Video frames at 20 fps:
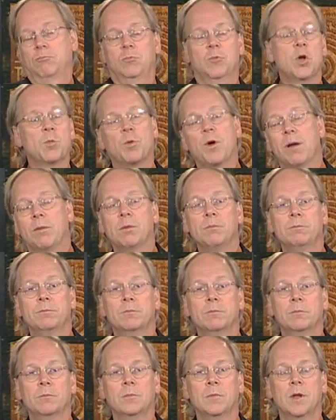No problem.
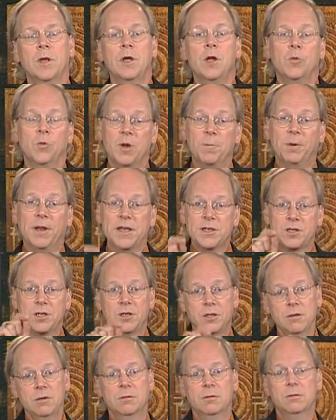Replace
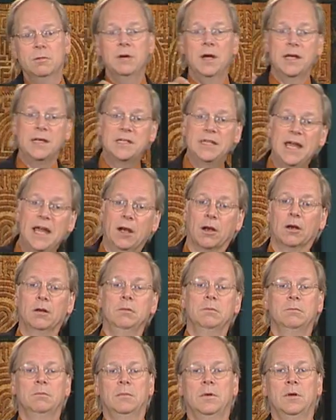you and Taylor